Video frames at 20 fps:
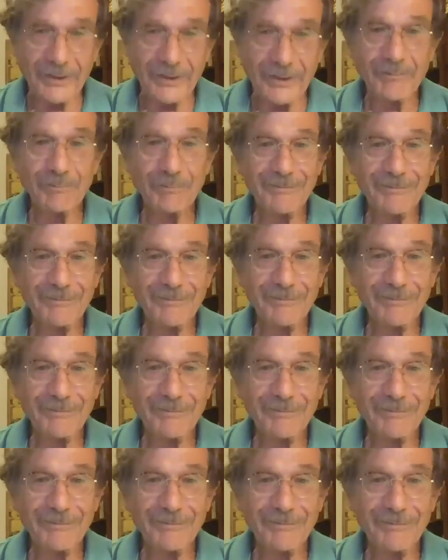It's okay.
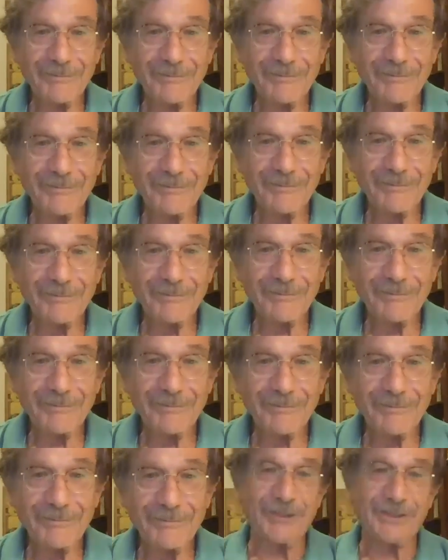We don't need
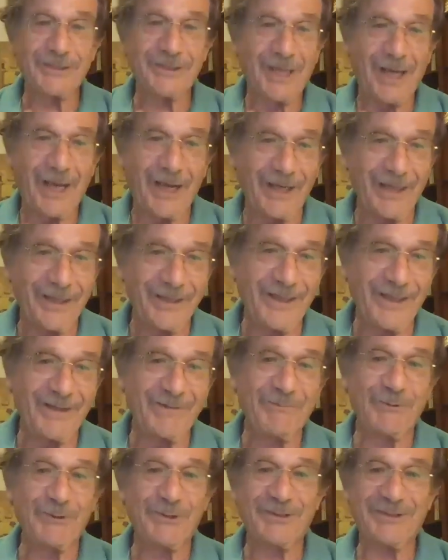just
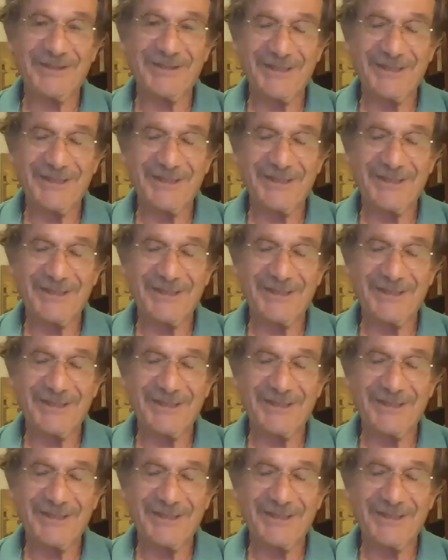high-level,